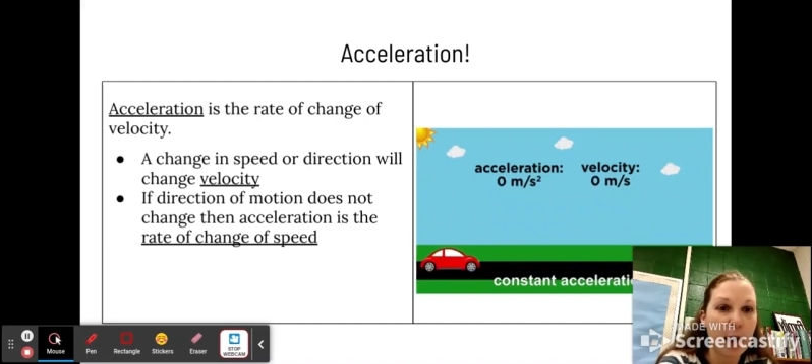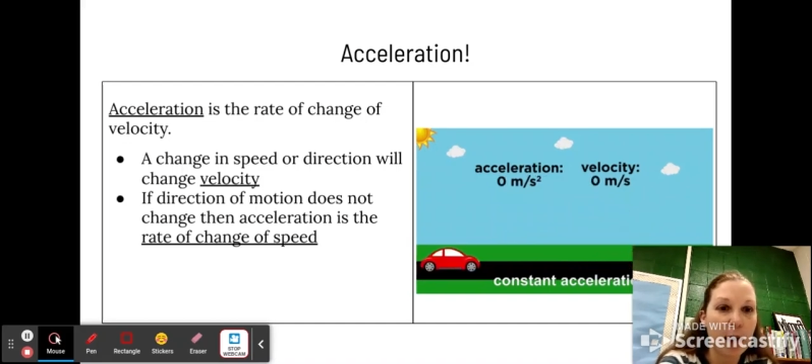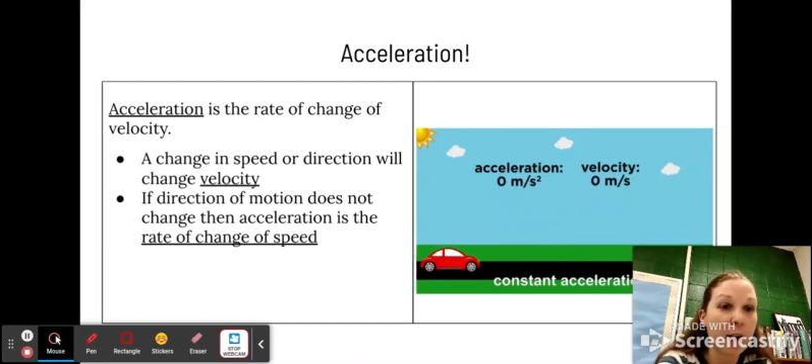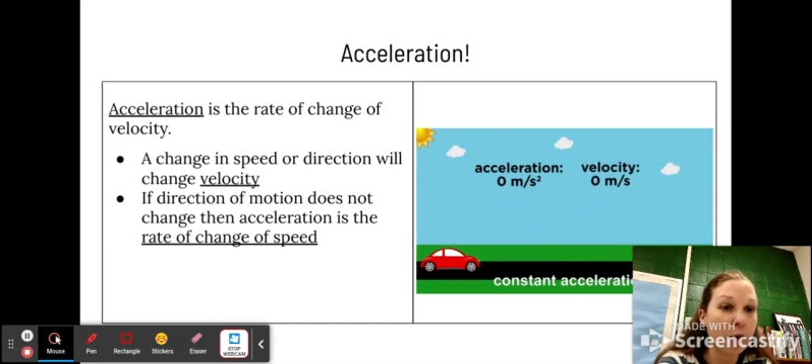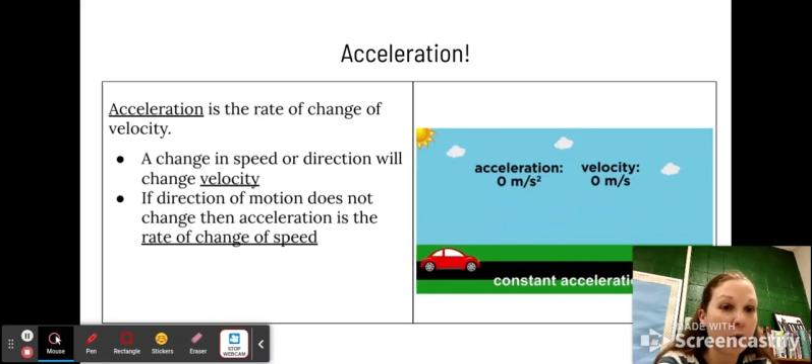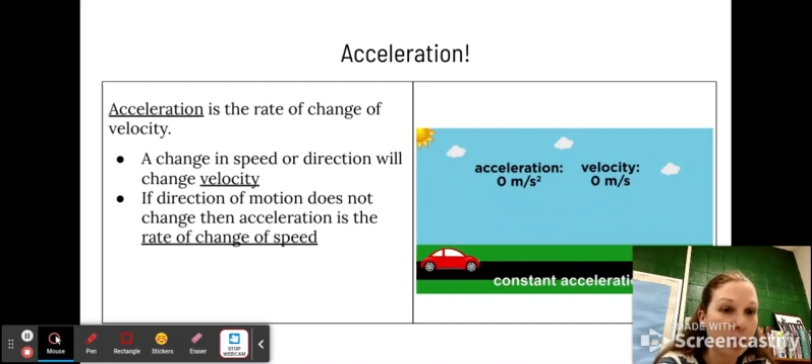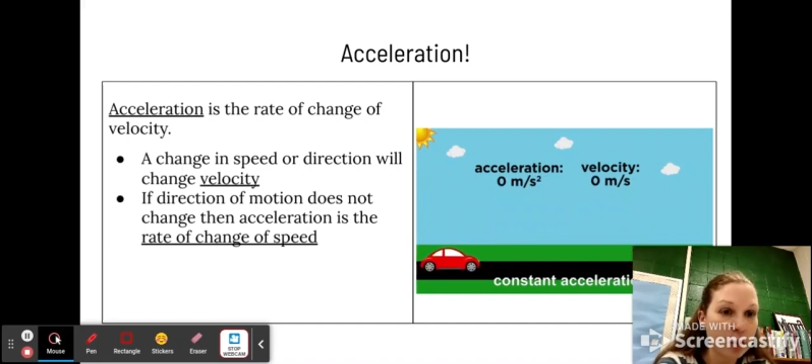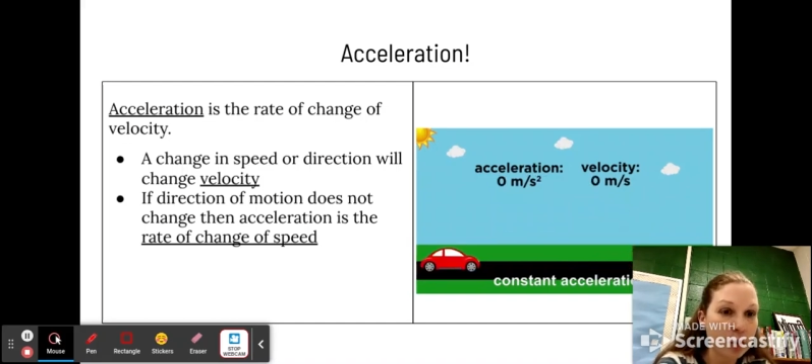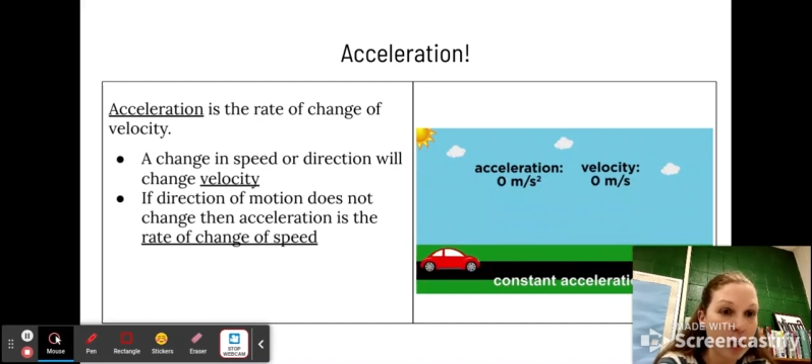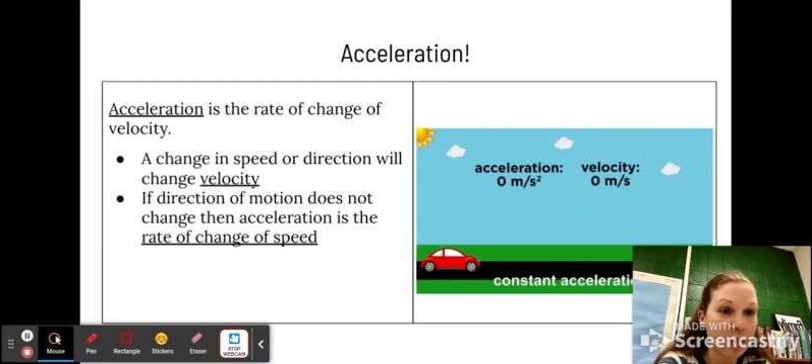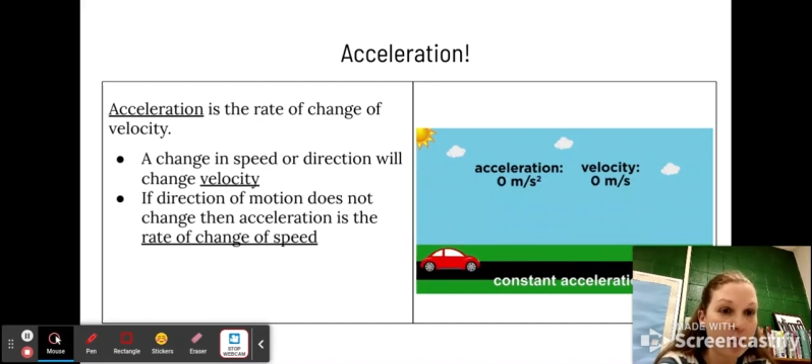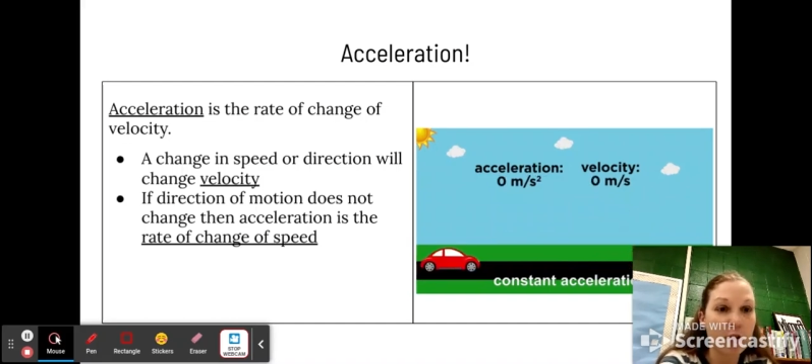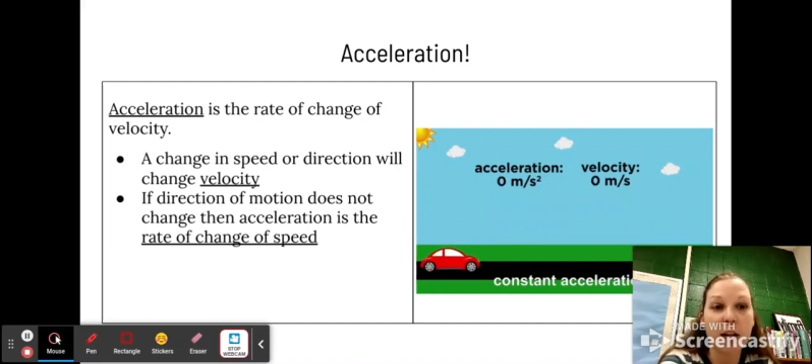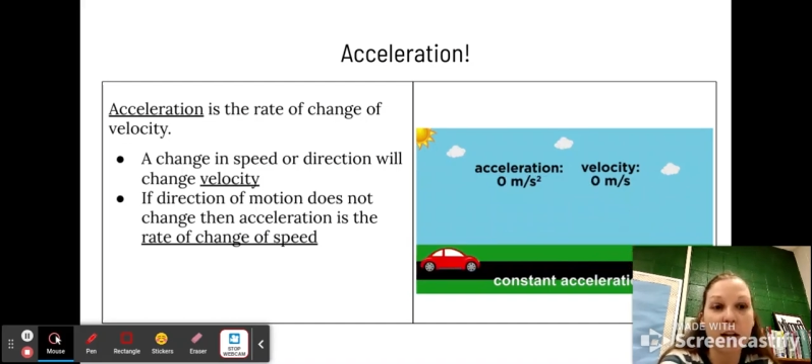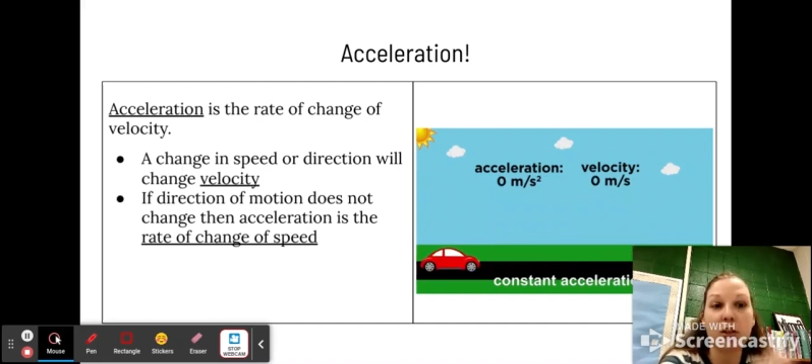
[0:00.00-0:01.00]
that. You don't change
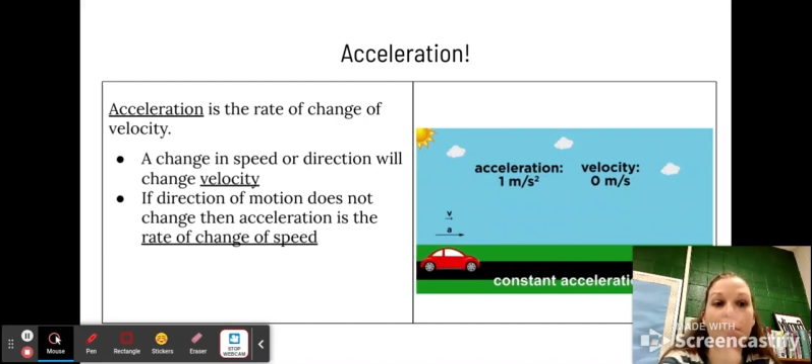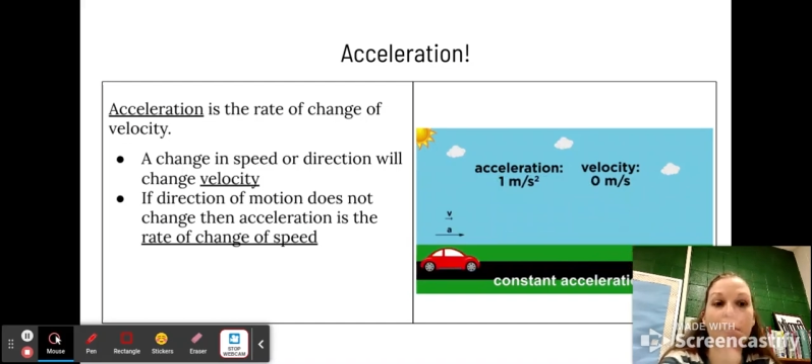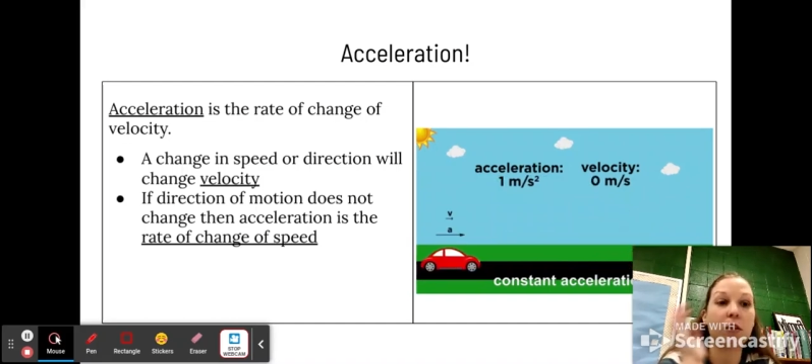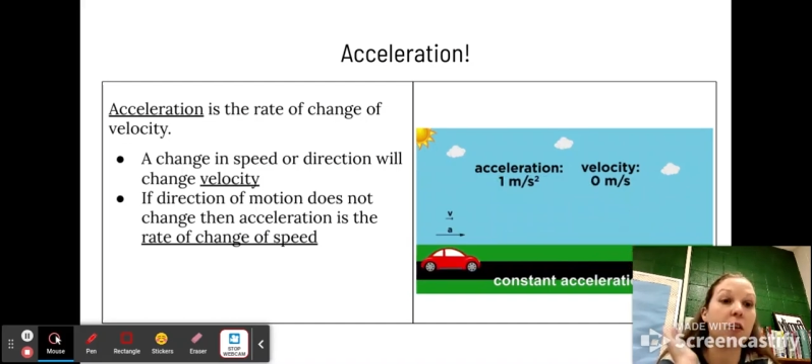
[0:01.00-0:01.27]
direction.